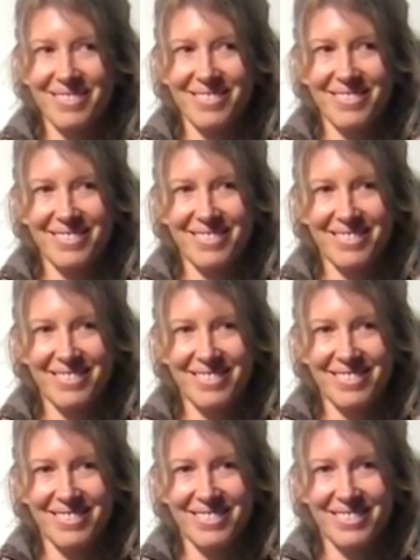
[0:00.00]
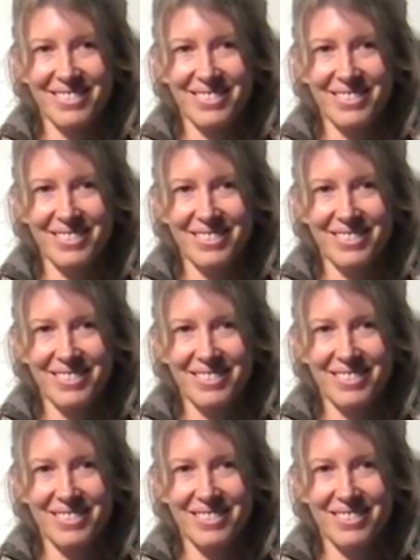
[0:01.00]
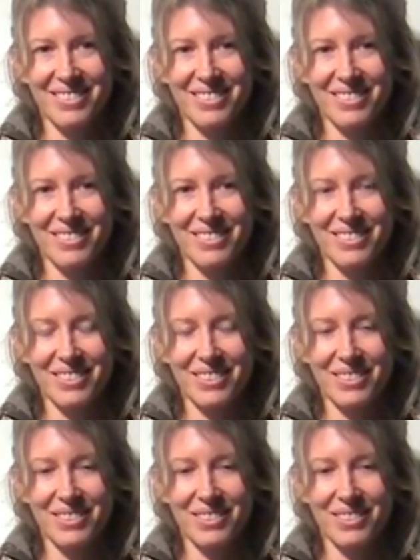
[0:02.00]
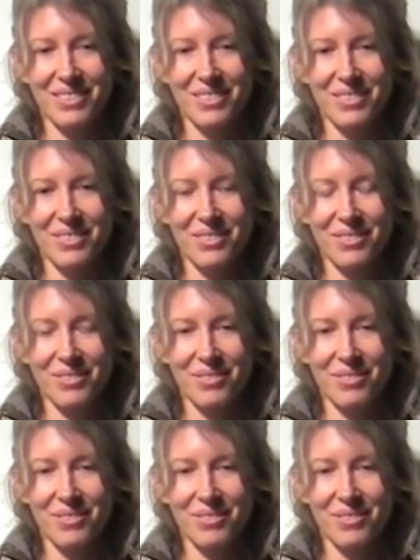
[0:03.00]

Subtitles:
The person shown says nothing.